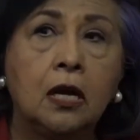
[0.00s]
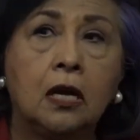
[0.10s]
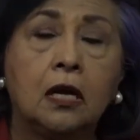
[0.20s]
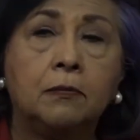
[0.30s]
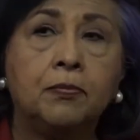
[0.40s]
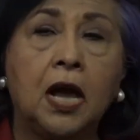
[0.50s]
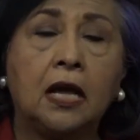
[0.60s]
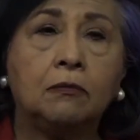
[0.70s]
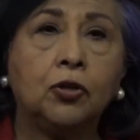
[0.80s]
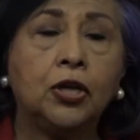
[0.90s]
Um,
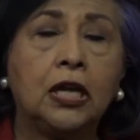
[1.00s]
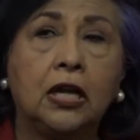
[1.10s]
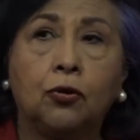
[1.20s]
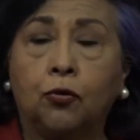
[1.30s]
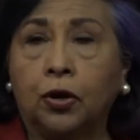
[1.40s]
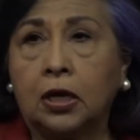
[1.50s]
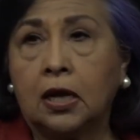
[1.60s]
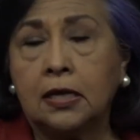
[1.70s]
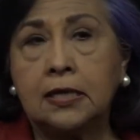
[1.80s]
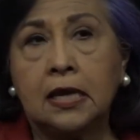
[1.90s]
I am looking at
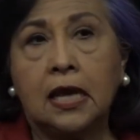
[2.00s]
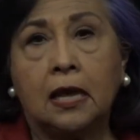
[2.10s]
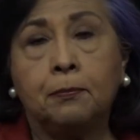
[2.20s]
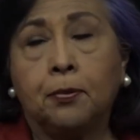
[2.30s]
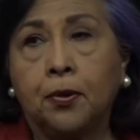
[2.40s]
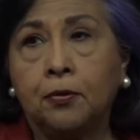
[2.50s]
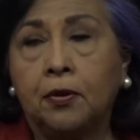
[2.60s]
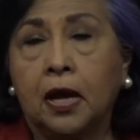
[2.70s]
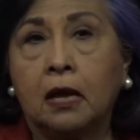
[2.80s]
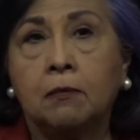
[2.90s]
organizing a
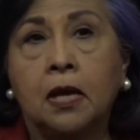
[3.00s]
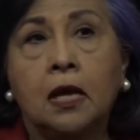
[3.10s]
program